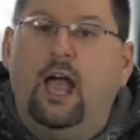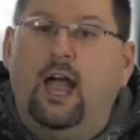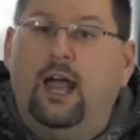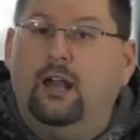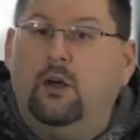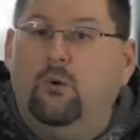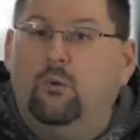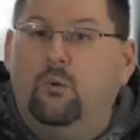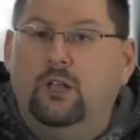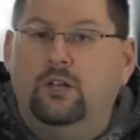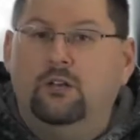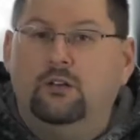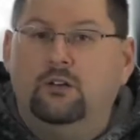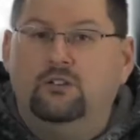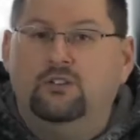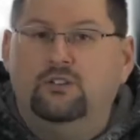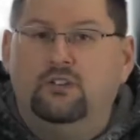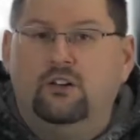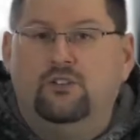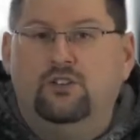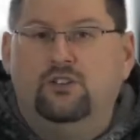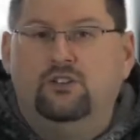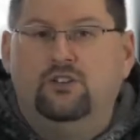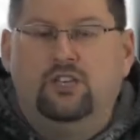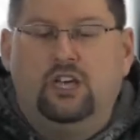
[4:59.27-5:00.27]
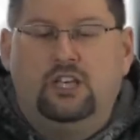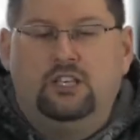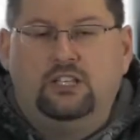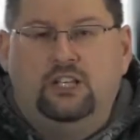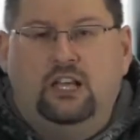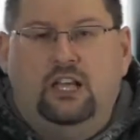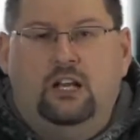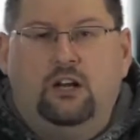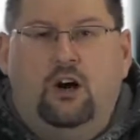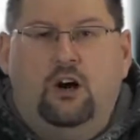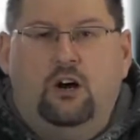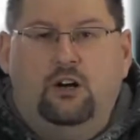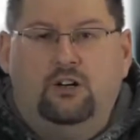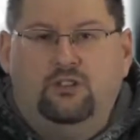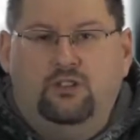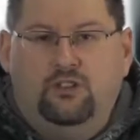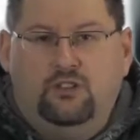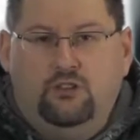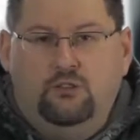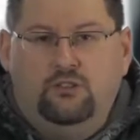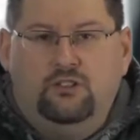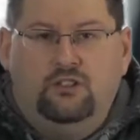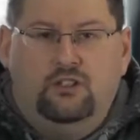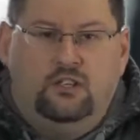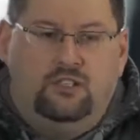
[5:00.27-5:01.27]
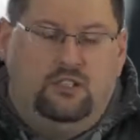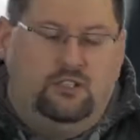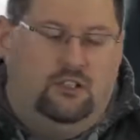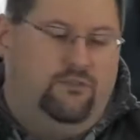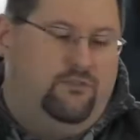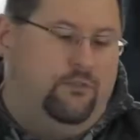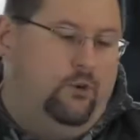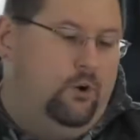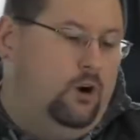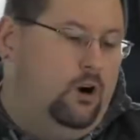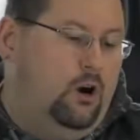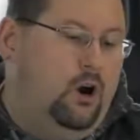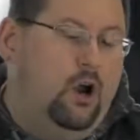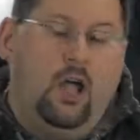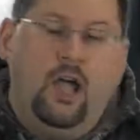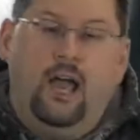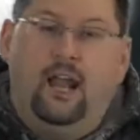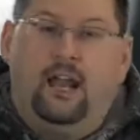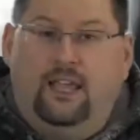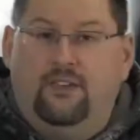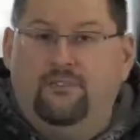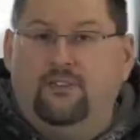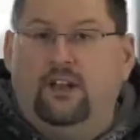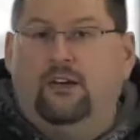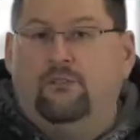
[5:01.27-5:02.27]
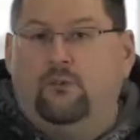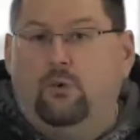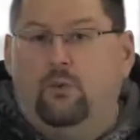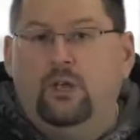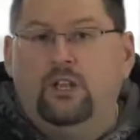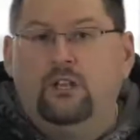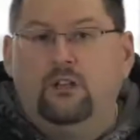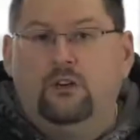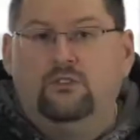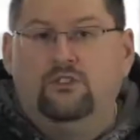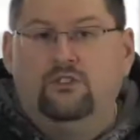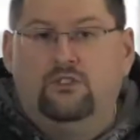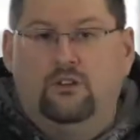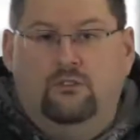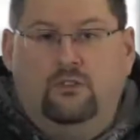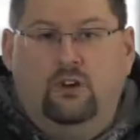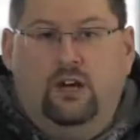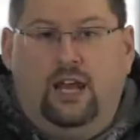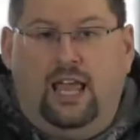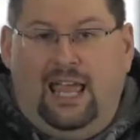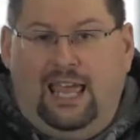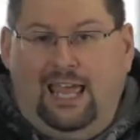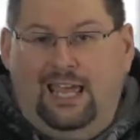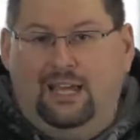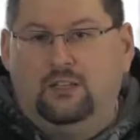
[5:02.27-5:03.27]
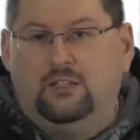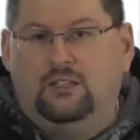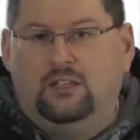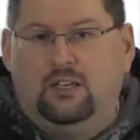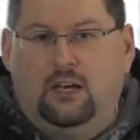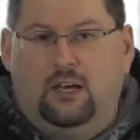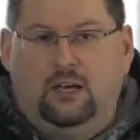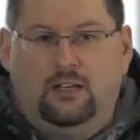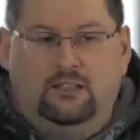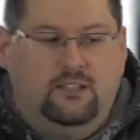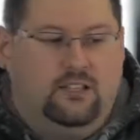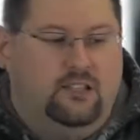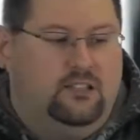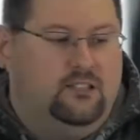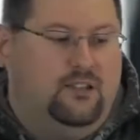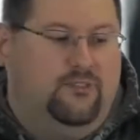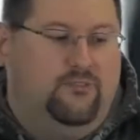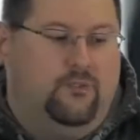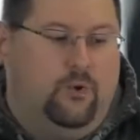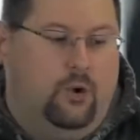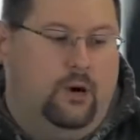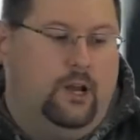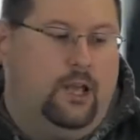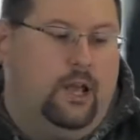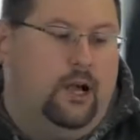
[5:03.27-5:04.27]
and a Windows Server 2008 R2 64, and I even have a Windows Server 8 64